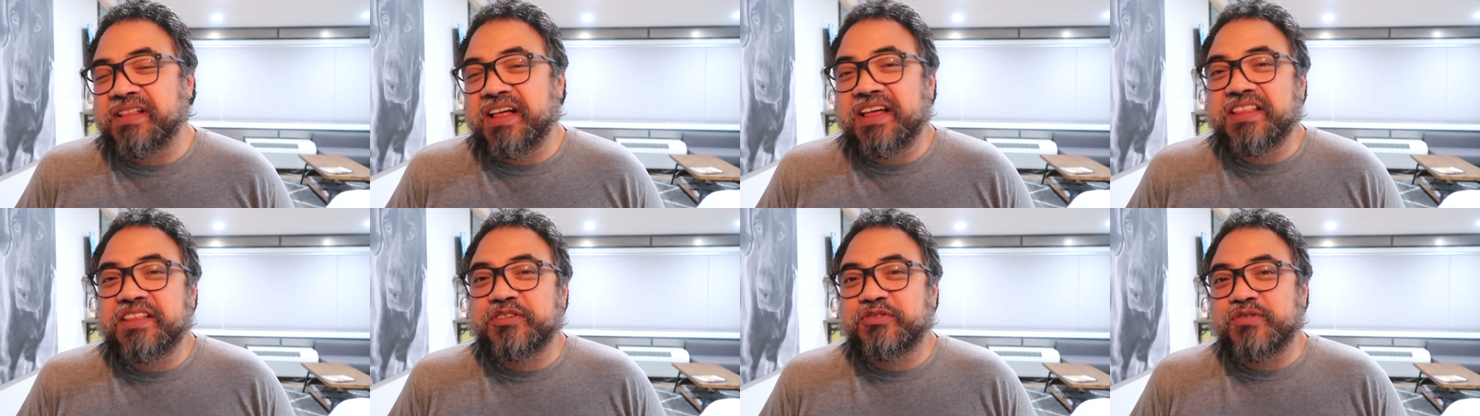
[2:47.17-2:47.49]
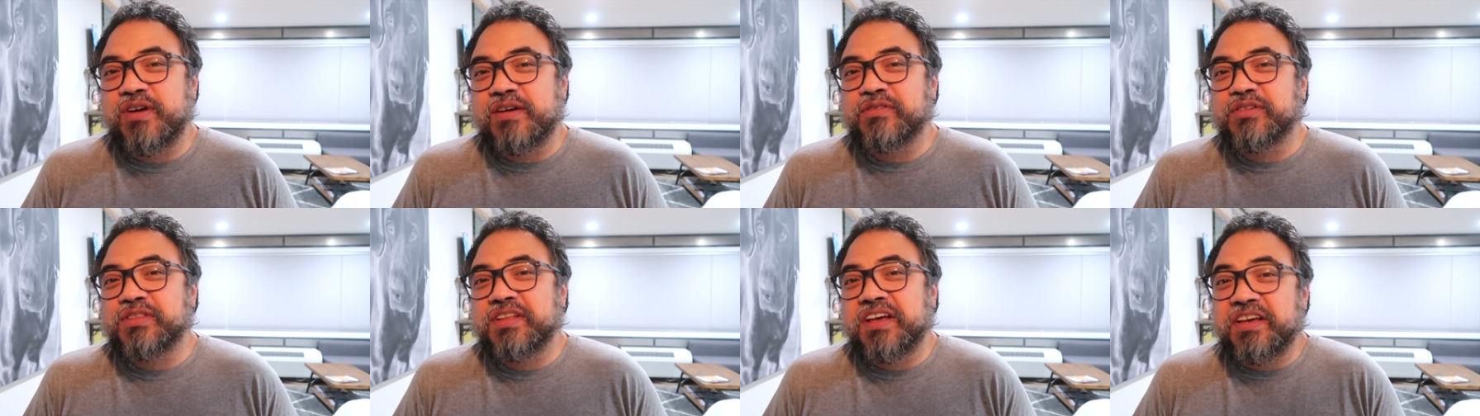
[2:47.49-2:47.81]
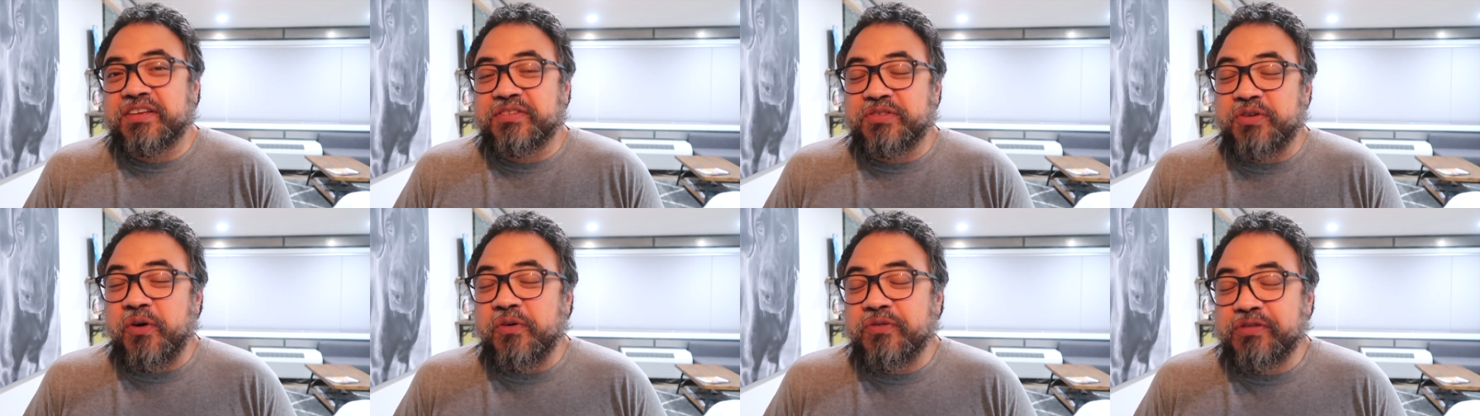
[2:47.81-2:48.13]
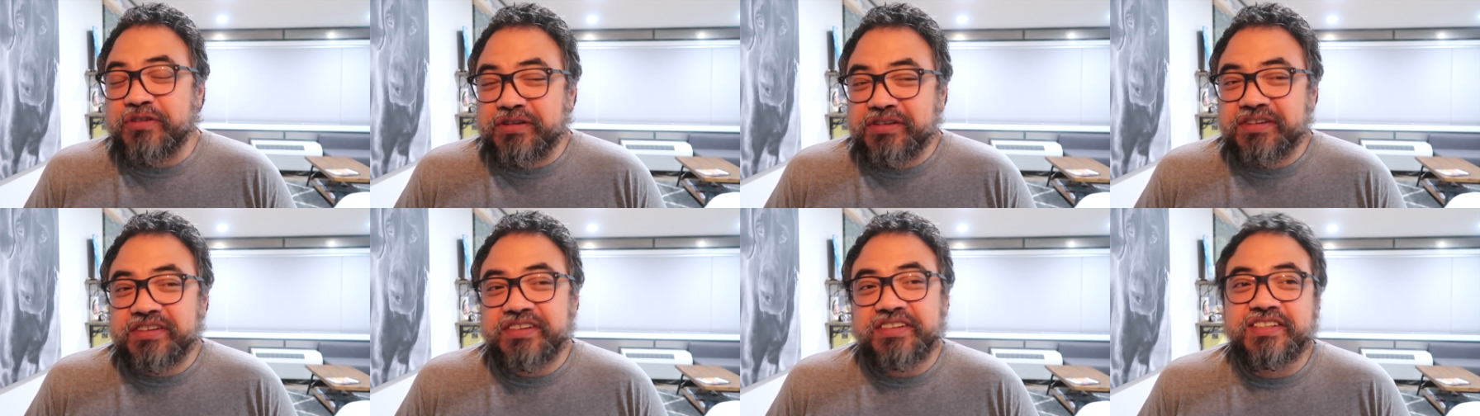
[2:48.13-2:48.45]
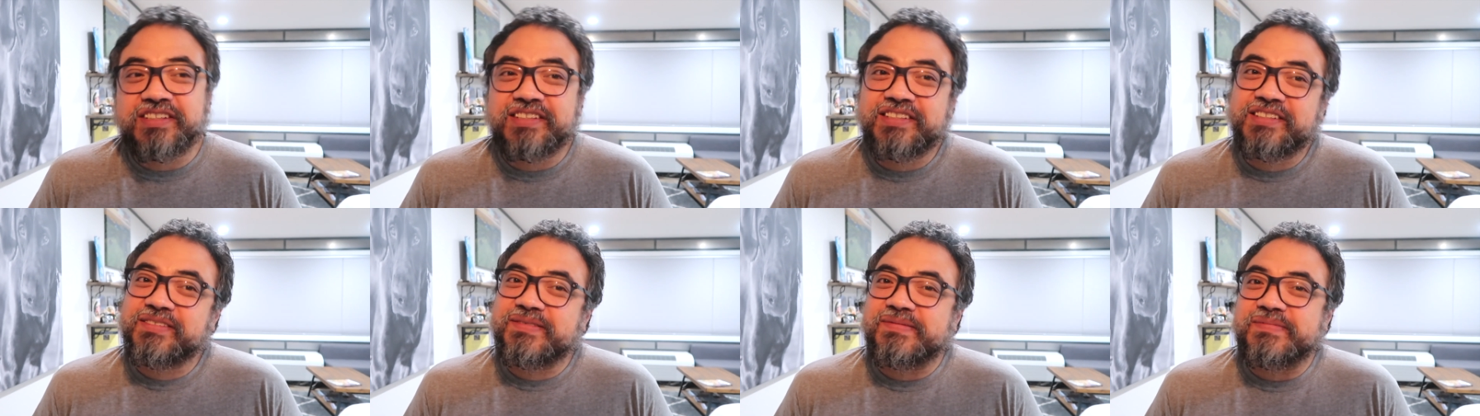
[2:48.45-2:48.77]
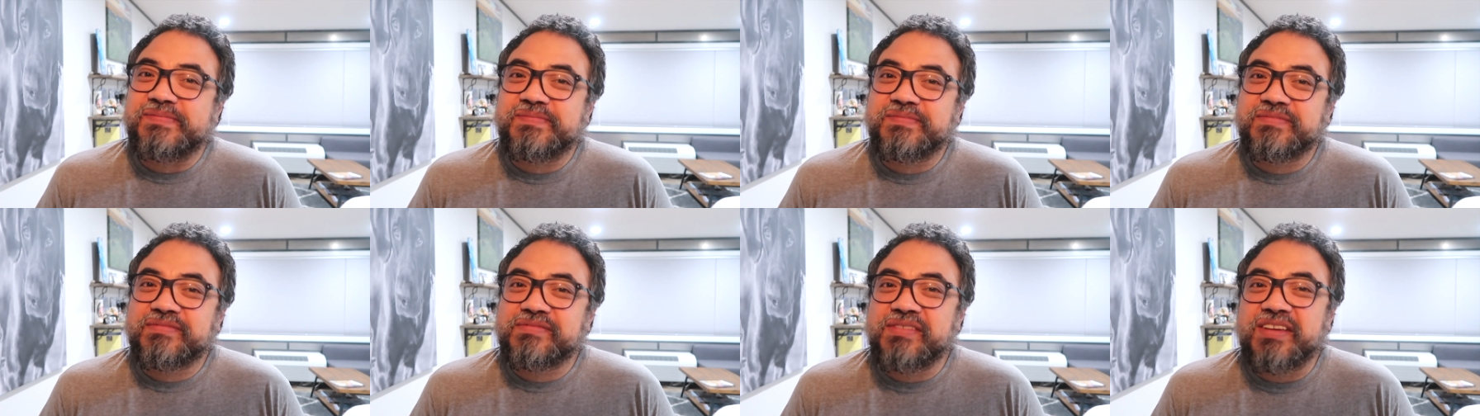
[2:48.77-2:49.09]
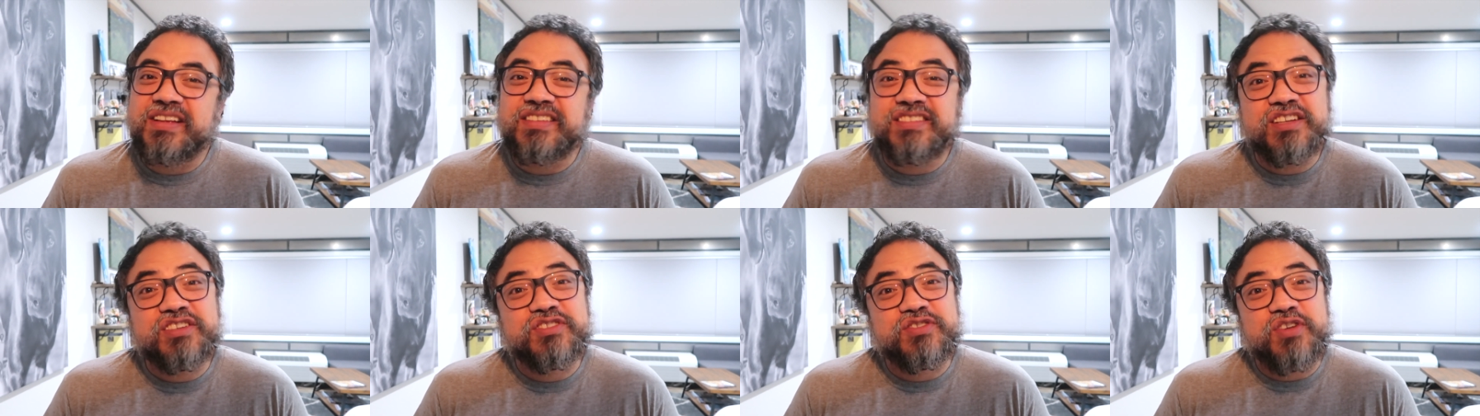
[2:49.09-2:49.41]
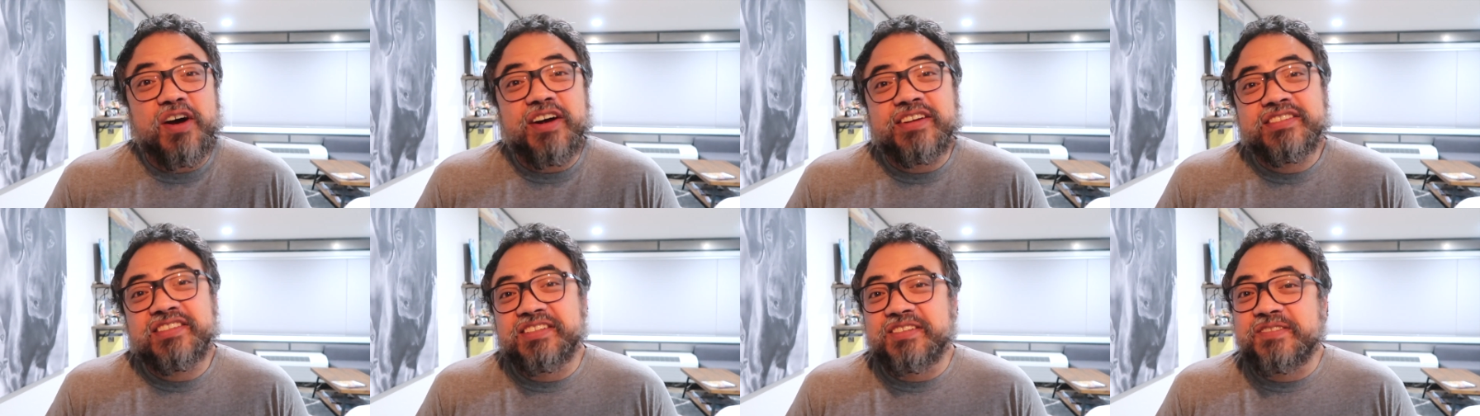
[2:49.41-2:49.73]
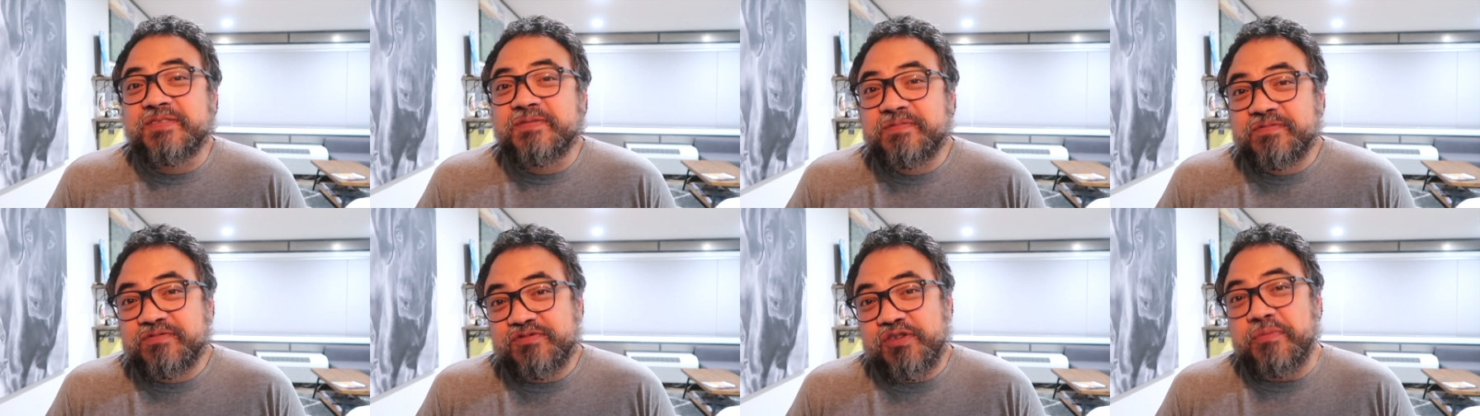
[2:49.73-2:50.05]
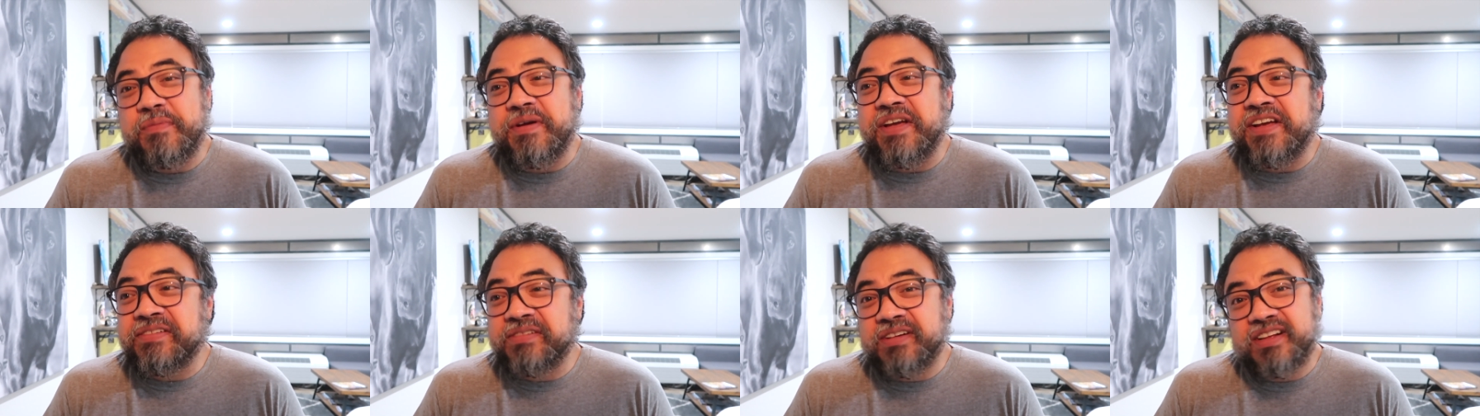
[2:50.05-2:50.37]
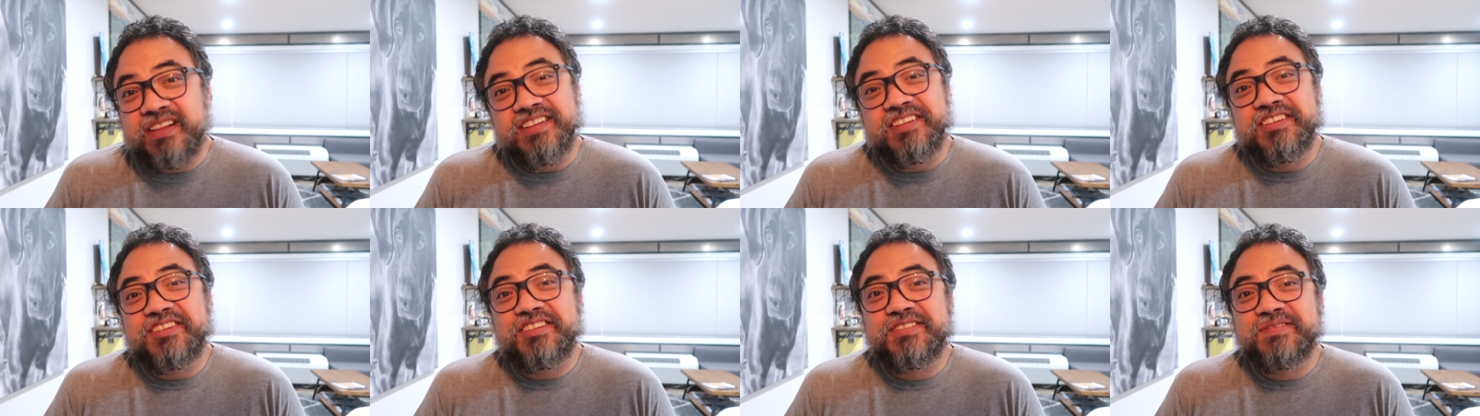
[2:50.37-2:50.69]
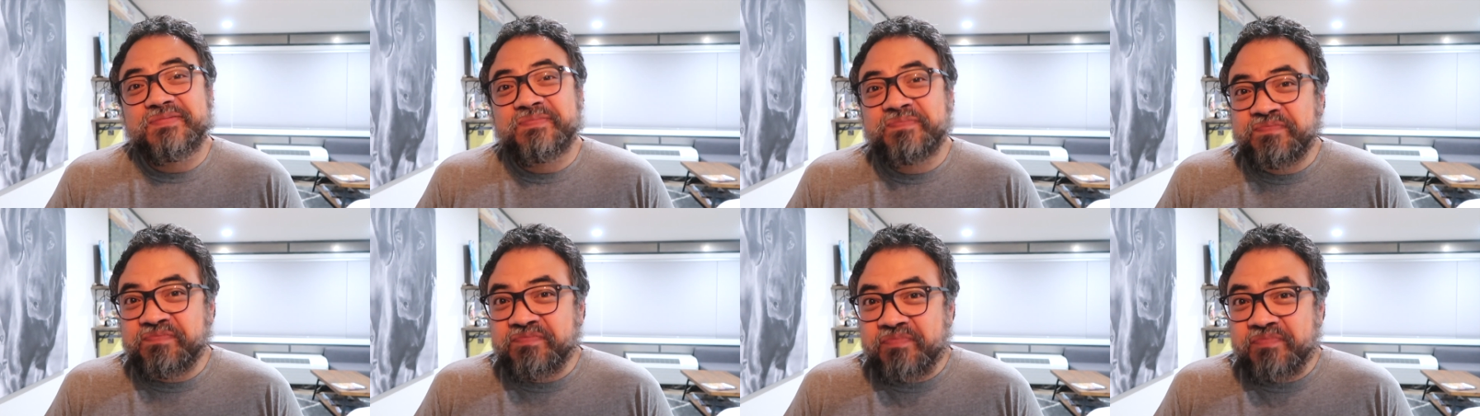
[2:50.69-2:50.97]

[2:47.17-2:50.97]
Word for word: glad the travel day is over because it's exhausting for me, at least.